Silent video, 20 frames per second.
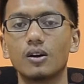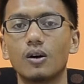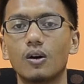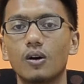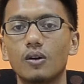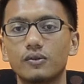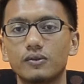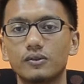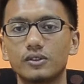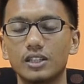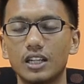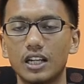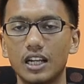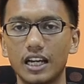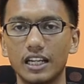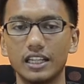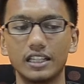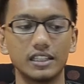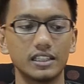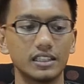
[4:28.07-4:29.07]
of the
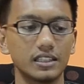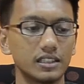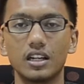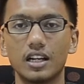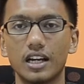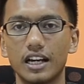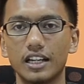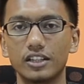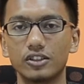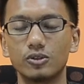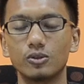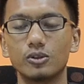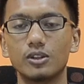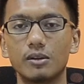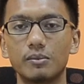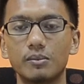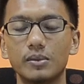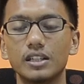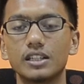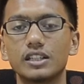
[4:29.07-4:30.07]
light. ISO
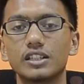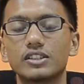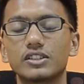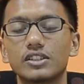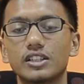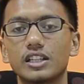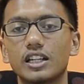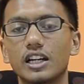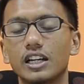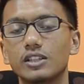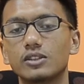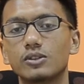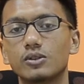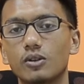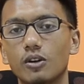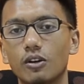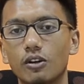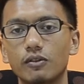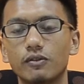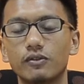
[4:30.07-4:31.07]
number is kind
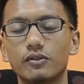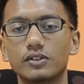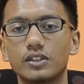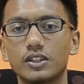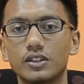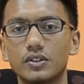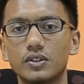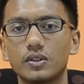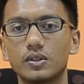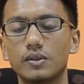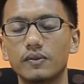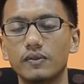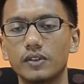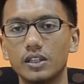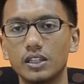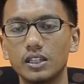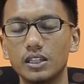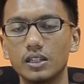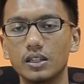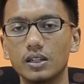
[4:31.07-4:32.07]
of
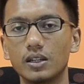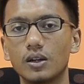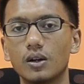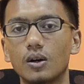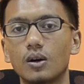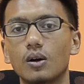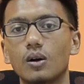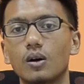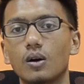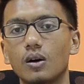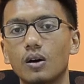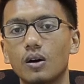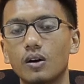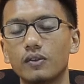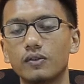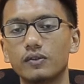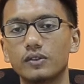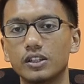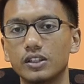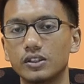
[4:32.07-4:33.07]
sensitivity
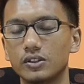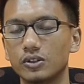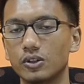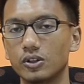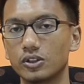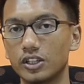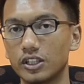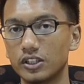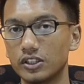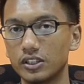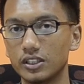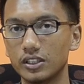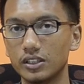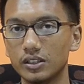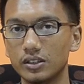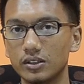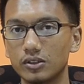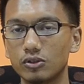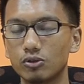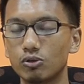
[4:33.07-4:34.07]
of your sensor
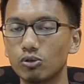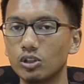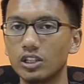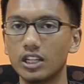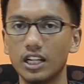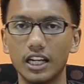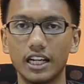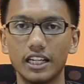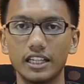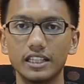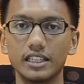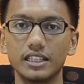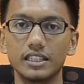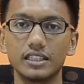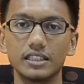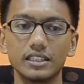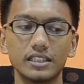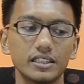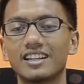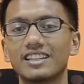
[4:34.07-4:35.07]
to the light.
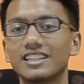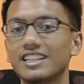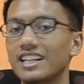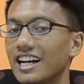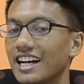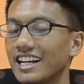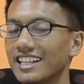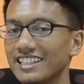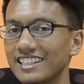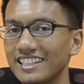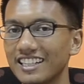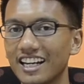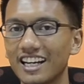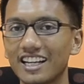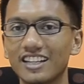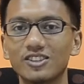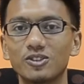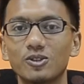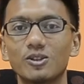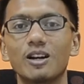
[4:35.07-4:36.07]
The higher
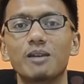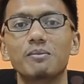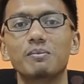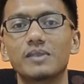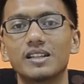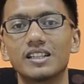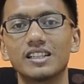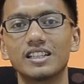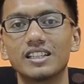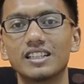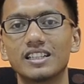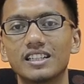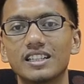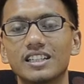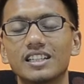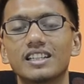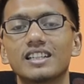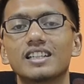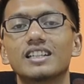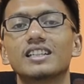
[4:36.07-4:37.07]
ISO number,
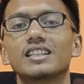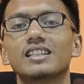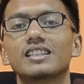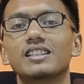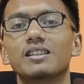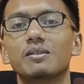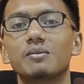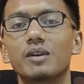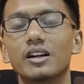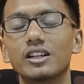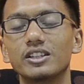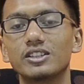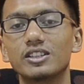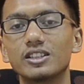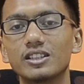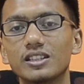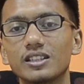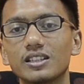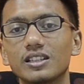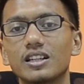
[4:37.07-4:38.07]
the
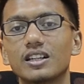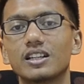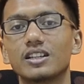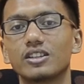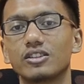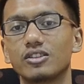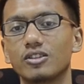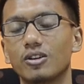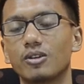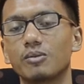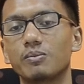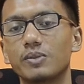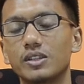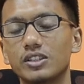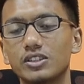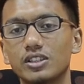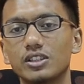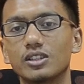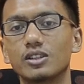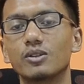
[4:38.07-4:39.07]
brighter your
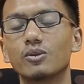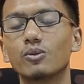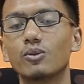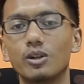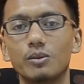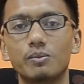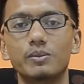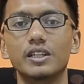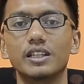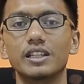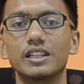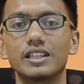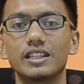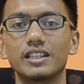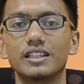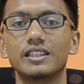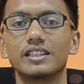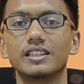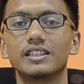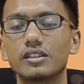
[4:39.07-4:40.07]
picture will be.
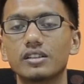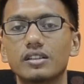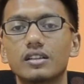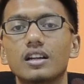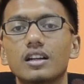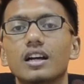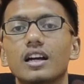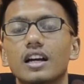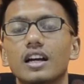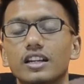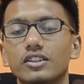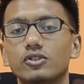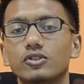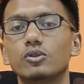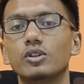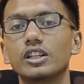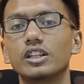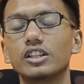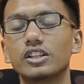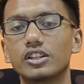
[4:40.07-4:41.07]
As you
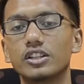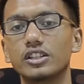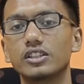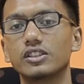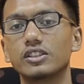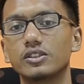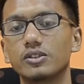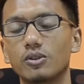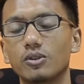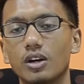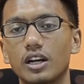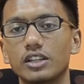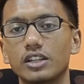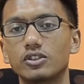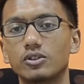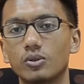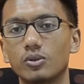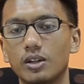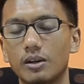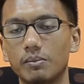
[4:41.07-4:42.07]
increase your
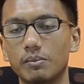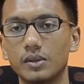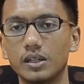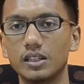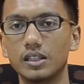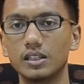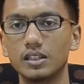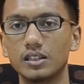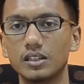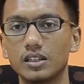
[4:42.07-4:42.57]
ISO number,